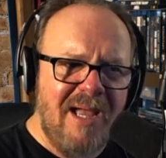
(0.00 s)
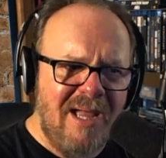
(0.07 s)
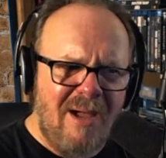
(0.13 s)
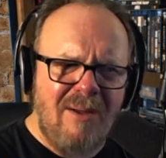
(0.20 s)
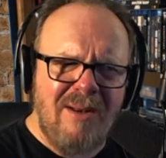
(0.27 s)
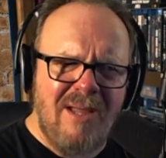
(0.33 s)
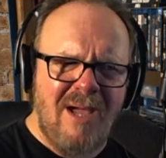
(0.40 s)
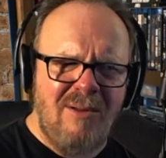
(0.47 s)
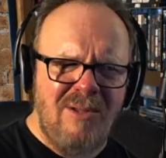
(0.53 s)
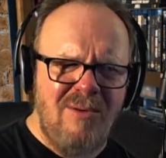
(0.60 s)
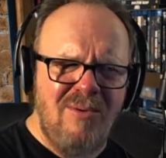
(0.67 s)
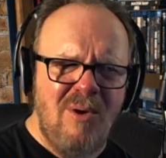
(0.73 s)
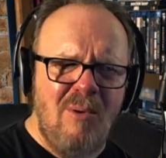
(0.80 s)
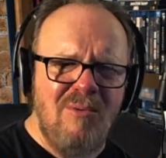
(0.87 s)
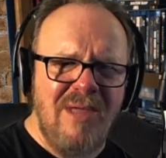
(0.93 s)
How do you
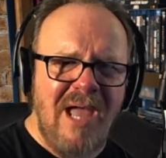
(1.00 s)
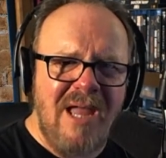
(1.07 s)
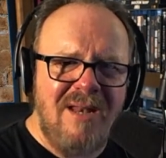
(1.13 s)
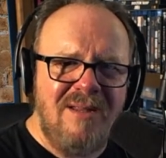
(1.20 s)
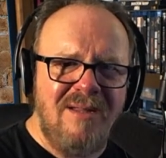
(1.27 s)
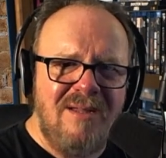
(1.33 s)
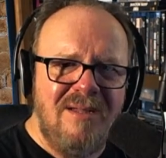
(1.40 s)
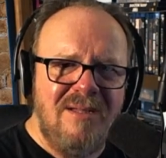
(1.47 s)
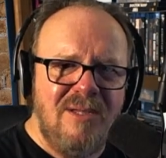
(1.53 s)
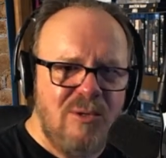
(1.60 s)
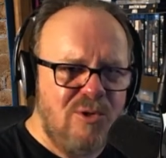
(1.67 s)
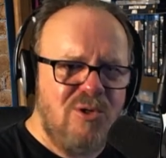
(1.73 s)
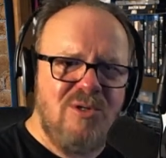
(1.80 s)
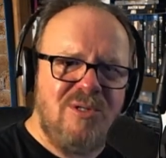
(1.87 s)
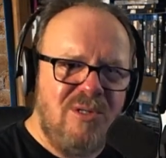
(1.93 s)
know that? You
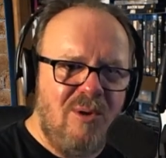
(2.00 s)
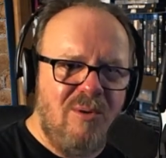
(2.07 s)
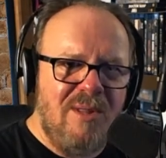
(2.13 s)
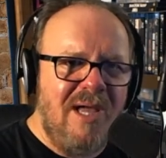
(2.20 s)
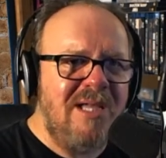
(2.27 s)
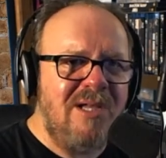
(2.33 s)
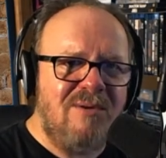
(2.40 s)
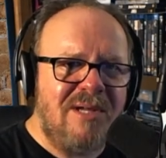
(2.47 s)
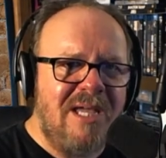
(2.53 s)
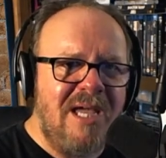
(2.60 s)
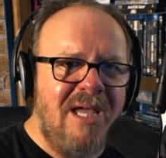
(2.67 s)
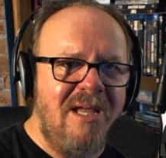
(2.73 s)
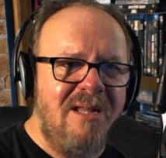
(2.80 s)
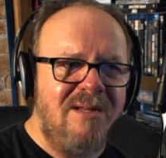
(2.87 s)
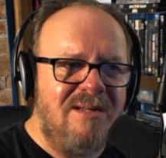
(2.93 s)
shouldn't know that. You're a
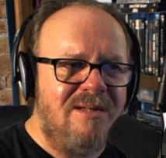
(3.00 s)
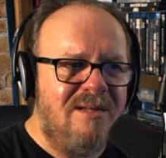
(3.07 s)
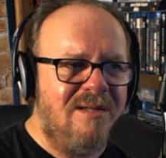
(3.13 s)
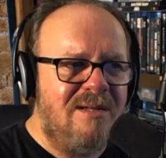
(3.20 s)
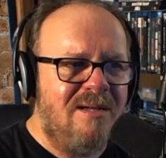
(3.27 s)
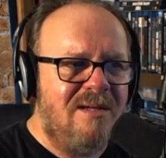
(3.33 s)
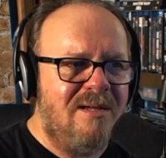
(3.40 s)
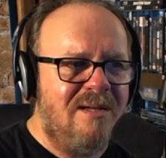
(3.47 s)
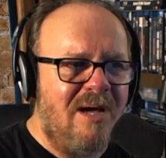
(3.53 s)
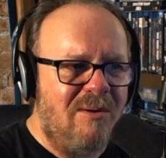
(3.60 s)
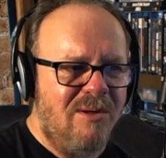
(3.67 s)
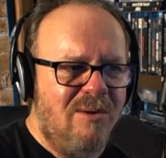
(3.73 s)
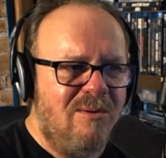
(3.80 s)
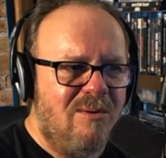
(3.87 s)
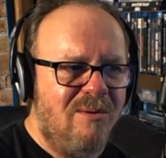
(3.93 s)
kid. How do
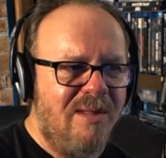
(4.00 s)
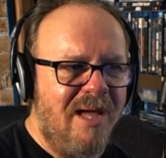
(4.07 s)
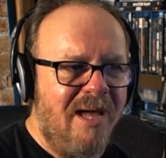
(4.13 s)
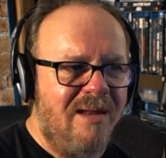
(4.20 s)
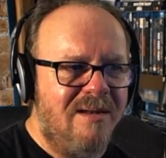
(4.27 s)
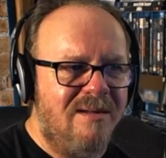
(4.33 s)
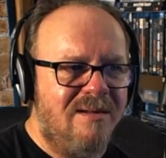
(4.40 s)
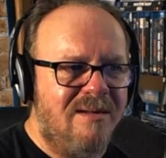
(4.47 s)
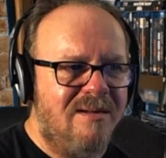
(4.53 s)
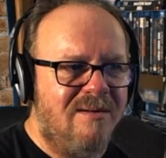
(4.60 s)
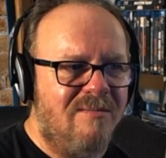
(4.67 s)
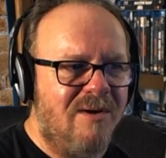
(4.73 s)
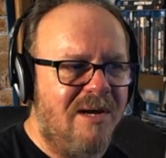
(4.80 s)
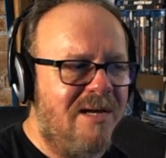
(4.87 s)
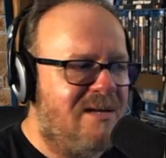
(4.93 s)
you know that,
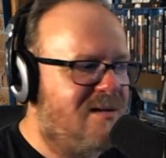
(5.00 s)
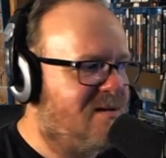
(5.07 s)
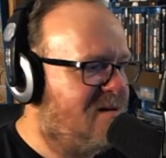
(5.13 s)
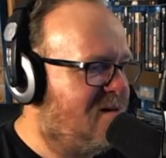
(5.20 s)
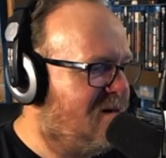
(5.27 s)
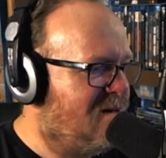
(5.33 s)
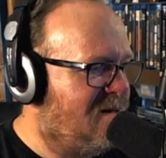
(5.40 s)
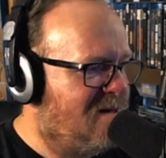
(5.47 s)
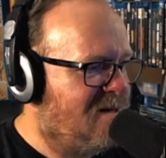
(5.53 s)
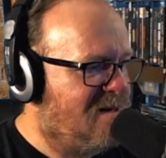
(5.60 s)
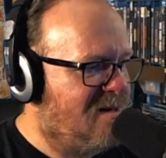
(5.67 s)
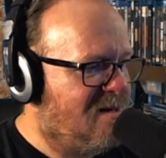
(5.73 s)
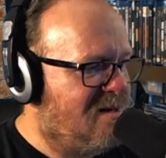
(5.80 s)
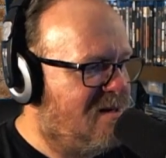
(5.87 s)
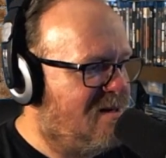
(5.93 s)
right?
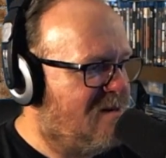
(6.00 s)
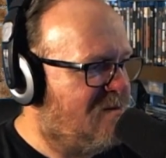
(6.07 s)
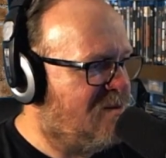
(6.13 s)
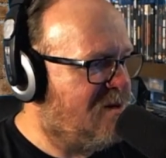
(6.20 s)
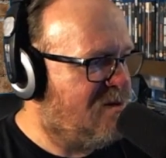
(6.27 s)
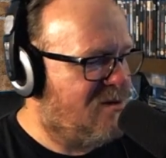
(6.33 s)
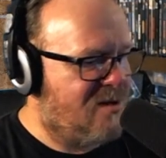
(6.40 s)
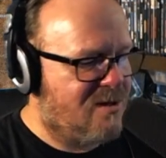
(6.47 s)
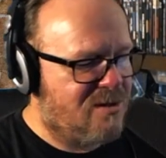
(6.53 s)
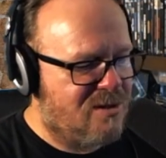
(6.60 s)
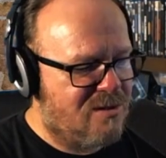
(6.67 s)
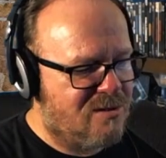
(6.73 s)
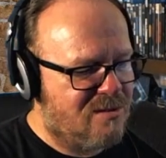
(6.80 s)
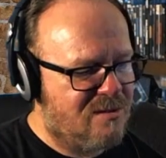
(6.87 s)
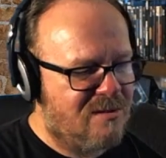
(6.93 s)
What do you think,
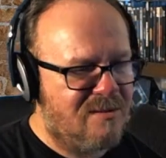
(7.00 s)
Justin?